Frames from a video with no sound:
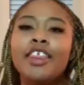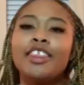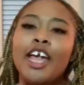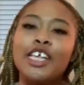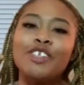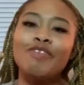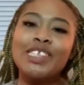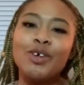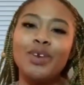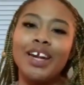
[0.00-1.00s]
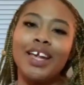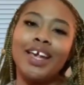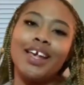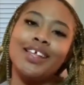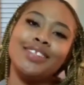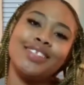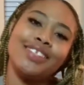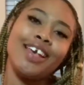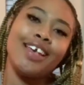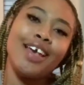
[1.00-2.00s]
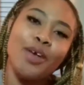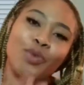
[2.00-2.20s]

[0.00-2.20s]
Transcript: Thanks for tuning in. See ya.